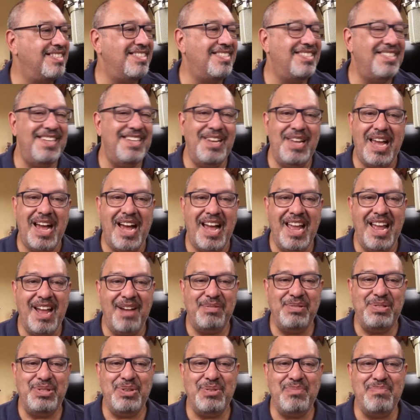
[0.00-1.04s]
let's see.
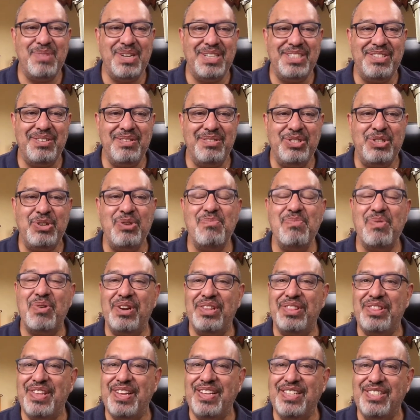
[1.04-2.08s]
I have too much, two
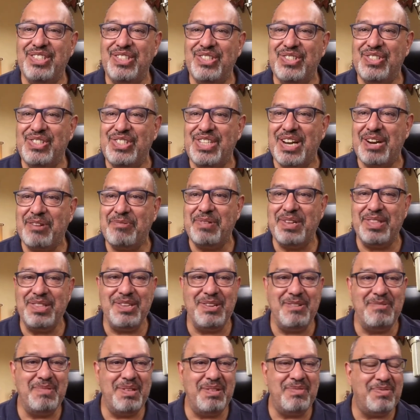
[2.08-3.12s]
more things to share
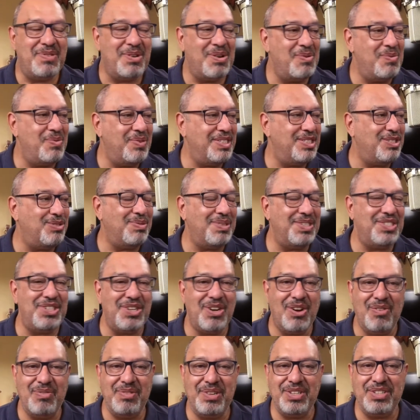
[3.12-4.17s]
with you before we
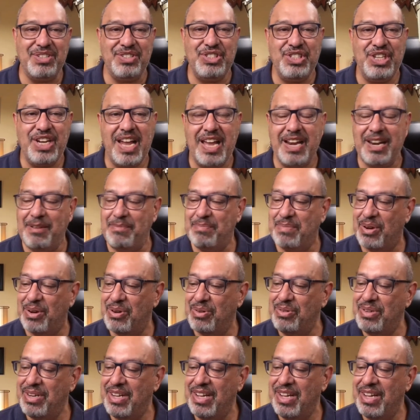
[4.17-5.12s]
switch over to chatty